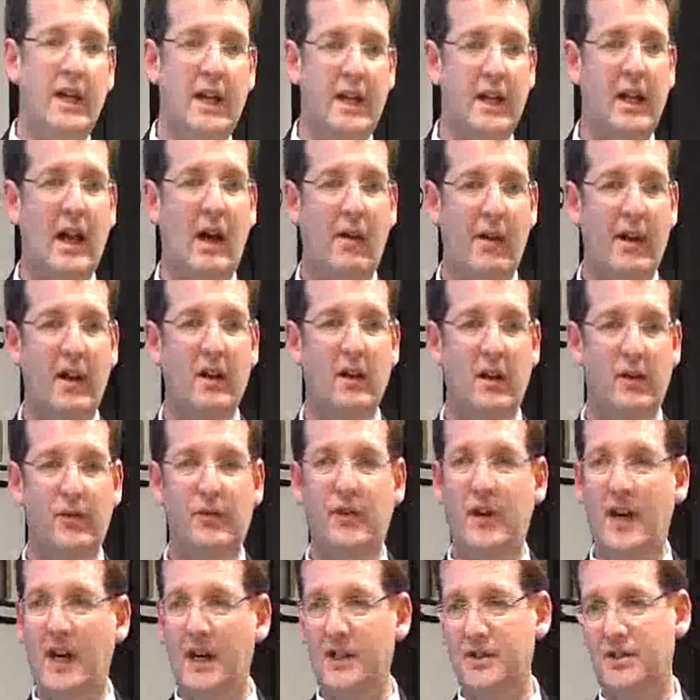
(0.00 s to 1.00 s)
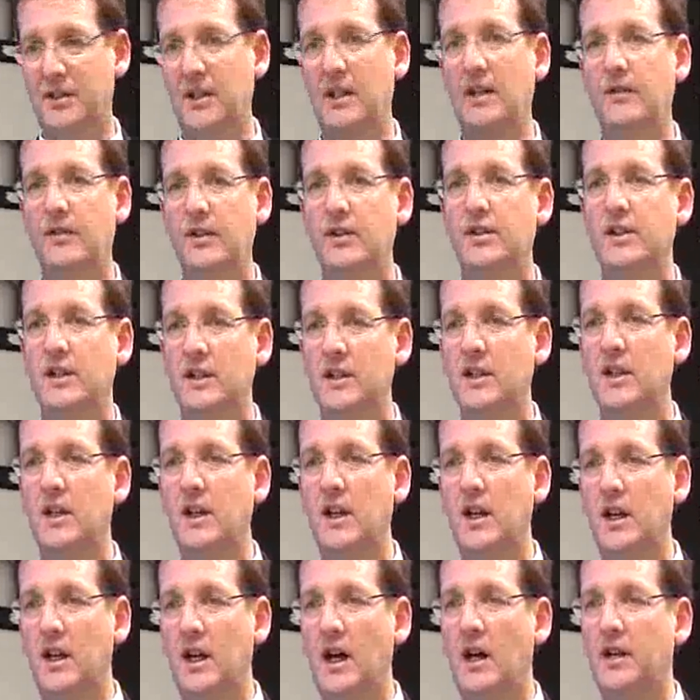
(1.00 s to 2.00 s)
think you could get it going a lot faster if you
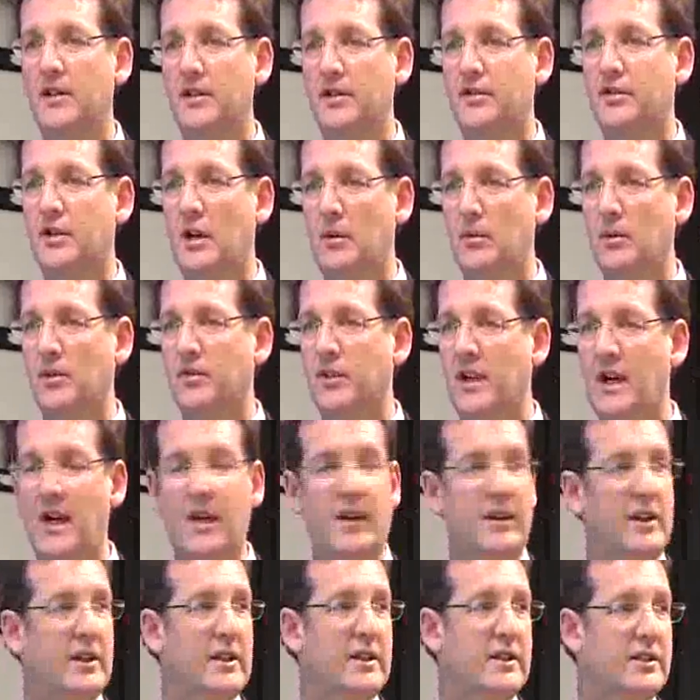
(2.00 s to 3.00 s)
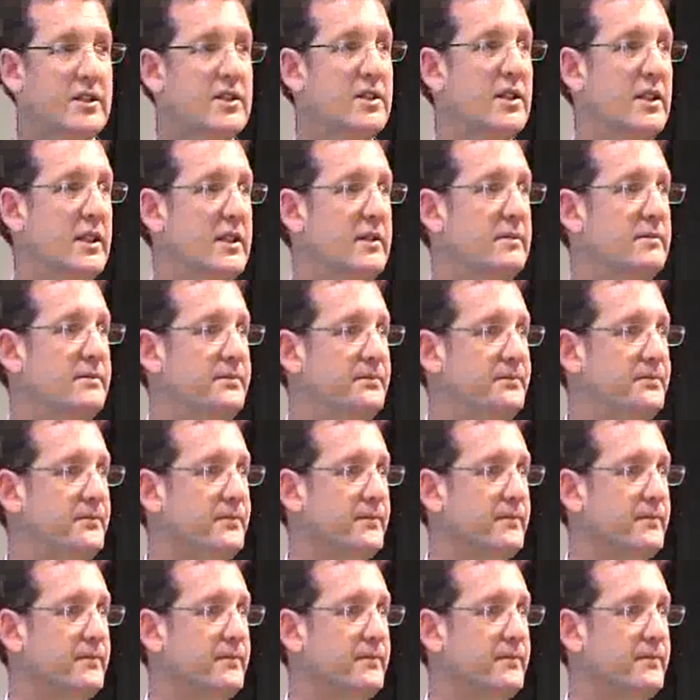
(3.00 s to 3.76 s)
did go to the trouble of coding in C.